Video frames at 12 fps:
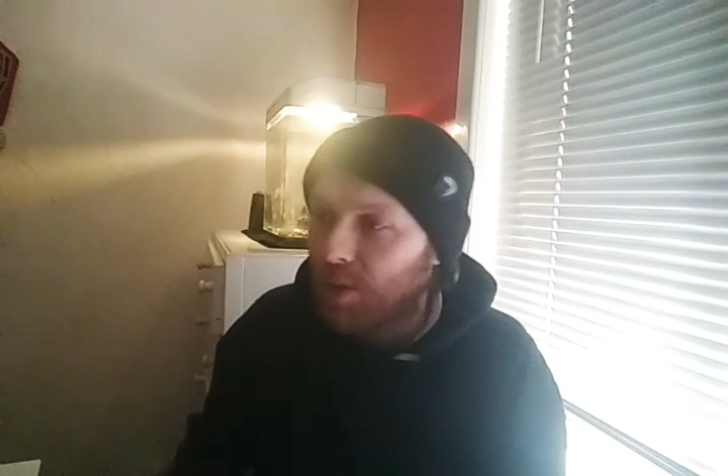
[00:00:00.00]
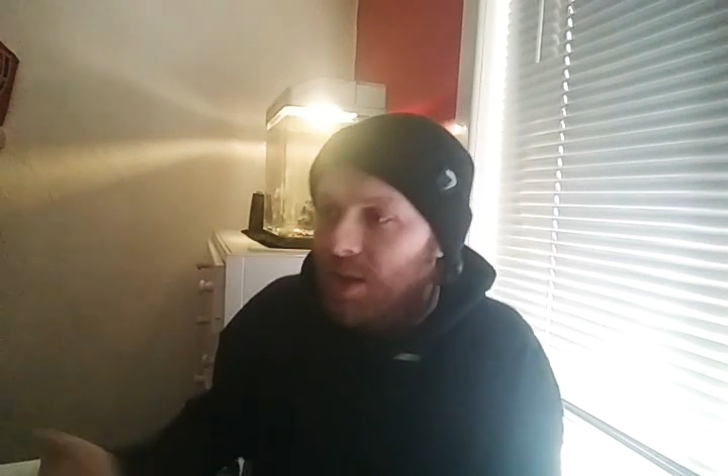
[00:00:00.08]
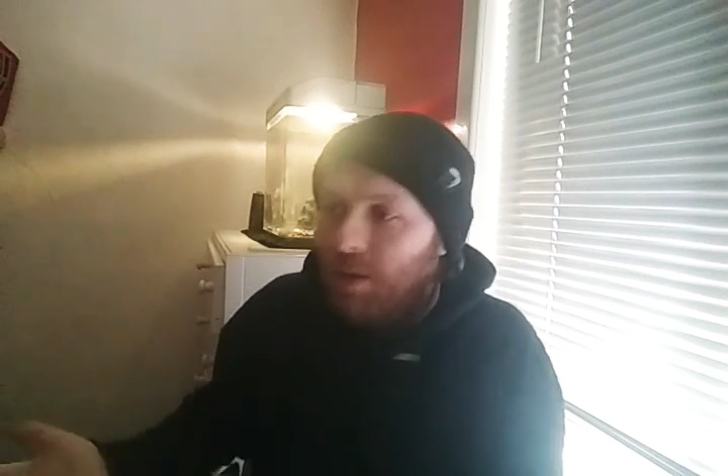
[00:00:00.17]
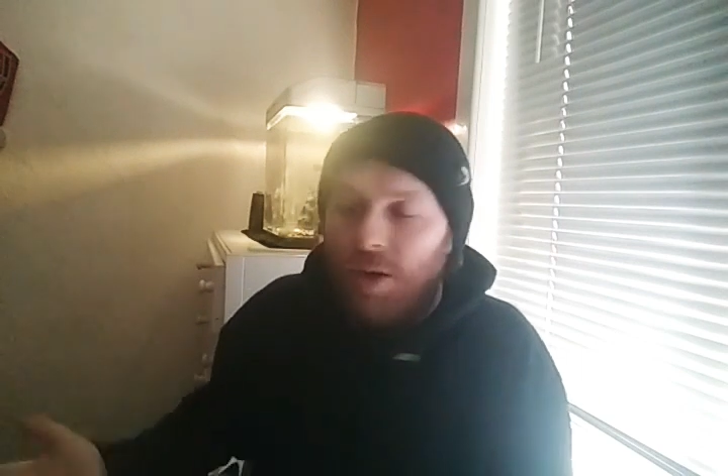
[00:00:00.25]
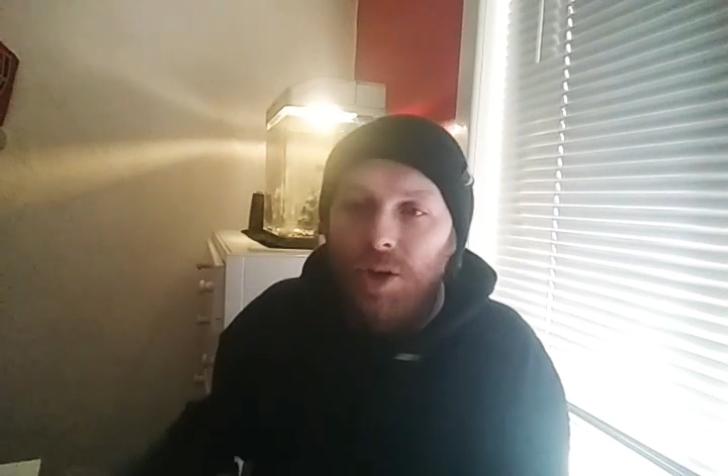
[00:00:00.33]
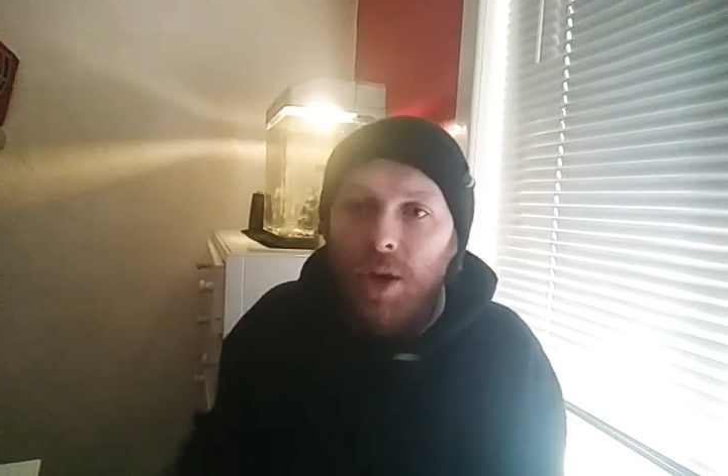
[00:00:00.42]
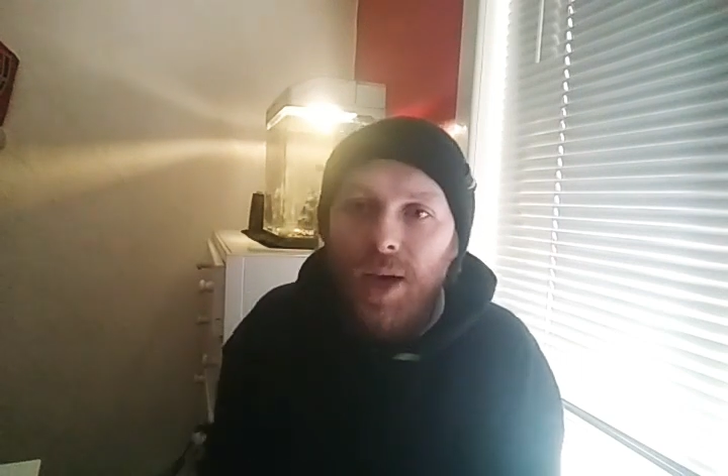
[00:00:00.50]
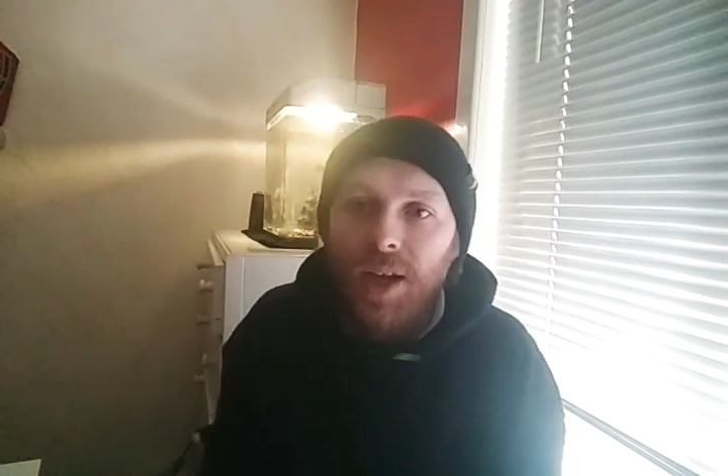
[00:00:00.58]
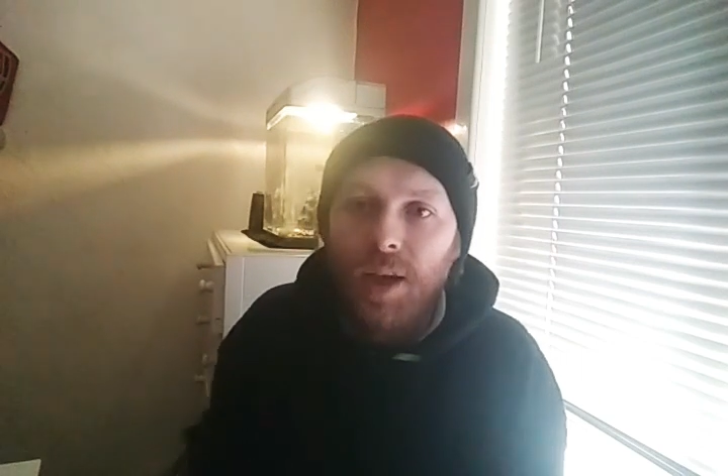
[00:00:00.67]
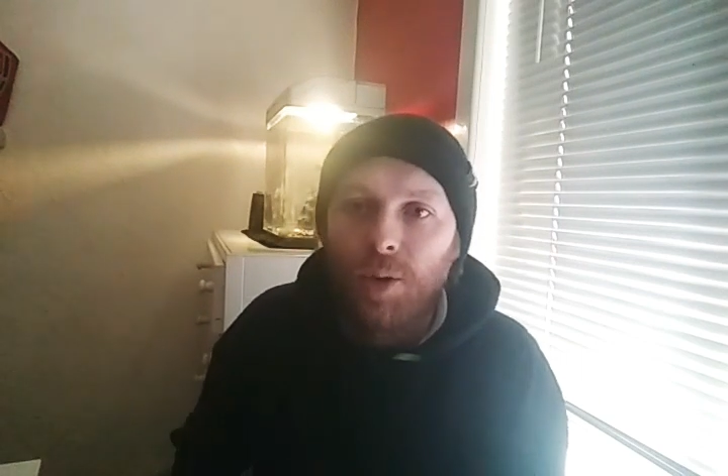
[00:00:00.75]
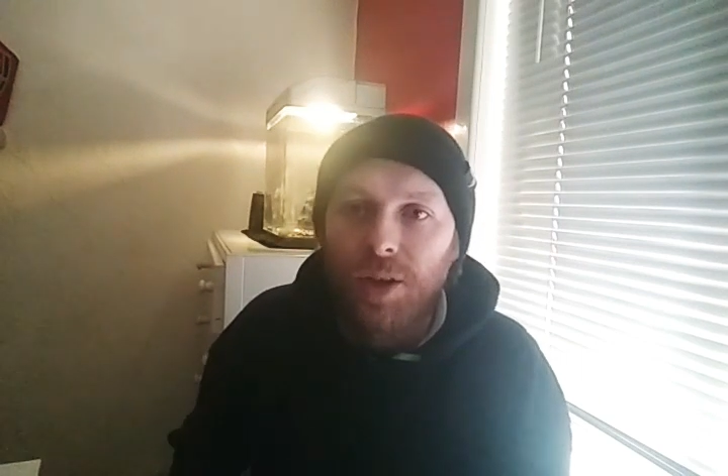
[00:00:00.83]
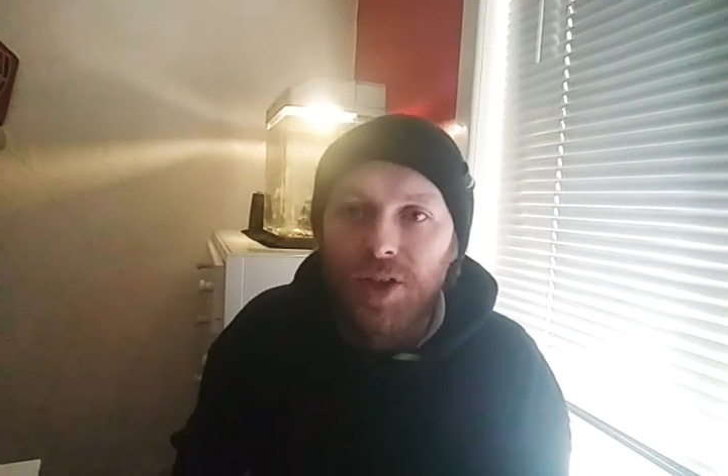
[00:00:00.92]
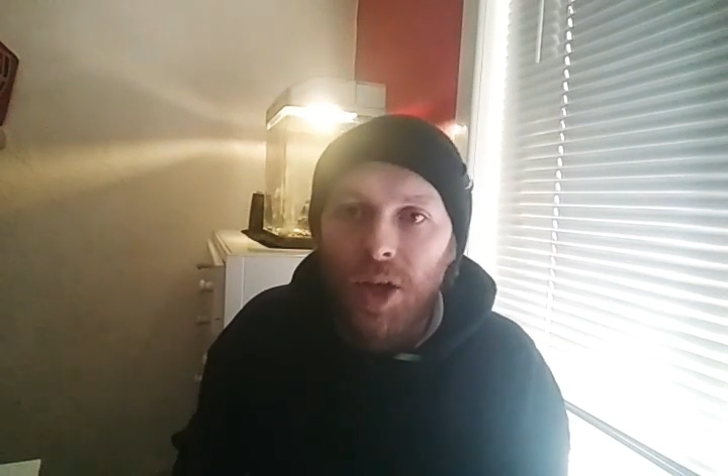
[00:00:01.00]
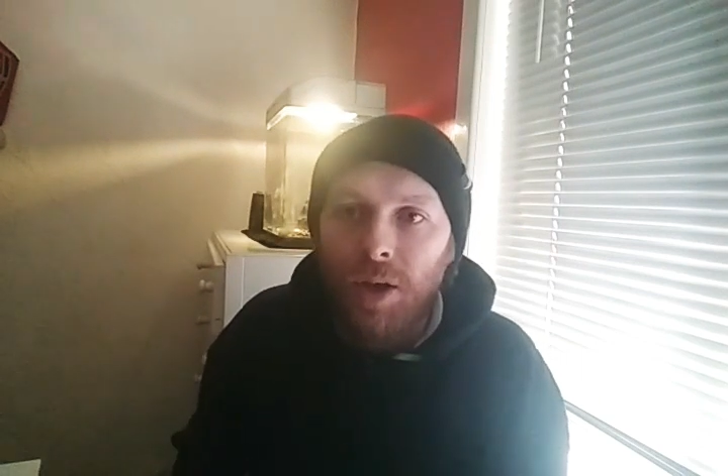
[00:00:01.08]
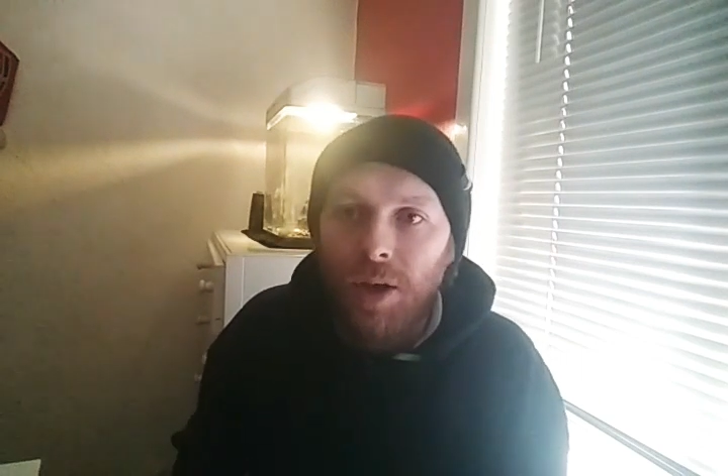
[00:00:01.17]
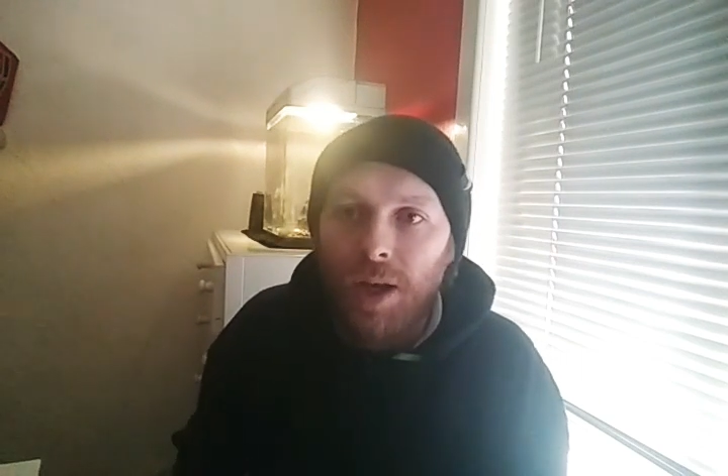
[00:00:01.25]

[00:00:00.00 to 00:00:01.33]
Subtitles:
and the ref and his linesmen are going,